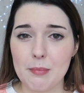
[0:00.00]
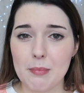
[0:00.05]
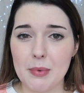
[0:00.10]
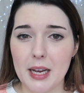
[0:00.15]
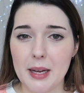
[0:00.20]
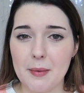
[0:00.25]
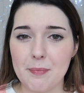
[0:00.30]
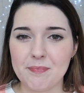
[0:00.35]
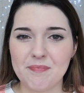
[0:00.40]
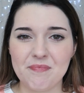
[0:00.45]

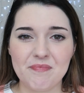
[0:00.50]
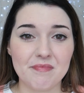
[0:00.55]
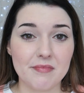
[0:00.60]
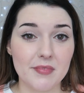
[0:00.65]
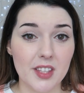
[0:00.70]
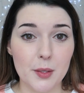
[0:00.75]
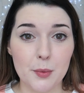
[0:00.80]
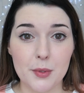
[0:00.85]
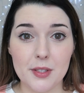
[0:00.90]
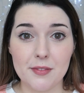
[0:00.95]
but
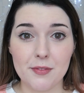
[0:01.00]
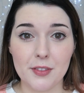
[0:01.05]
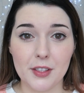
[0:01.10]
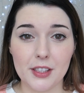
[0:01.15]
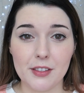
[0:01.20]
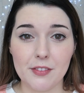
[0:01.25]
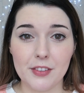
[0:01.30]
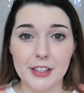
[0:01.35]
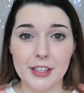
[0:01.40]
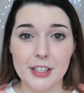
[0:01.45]
it was
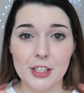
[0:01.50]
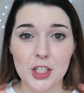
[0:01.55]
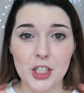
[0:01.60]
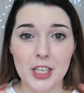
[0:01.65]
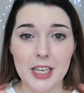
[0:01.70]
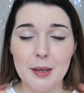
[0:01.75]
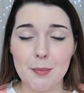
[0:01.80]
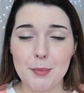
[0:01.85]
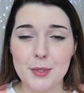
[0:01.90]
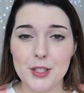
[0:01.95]
very, very
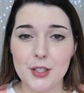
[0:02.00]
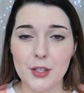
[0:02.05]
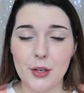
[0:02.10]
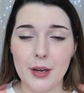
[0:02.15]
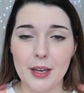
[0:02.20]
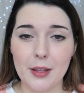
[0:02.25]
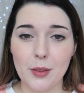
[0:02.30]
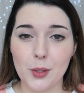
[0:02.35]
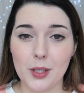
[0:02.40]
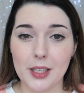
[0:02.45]
cheap, so
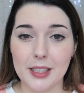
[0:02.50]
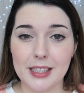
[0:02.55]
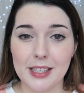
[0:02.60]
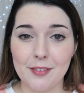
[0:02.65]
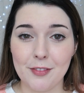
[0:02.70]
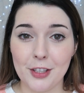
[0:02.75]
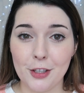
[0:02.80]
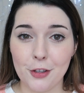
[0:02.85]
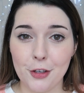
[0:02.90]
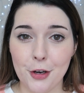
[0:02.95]
I thought I'd
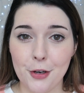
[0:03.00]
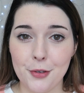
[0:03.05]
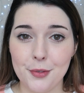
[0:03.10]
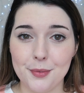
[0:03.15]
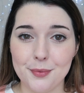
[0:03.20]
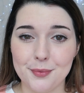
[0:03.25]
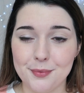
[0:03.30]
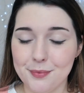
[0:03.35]
give it a go.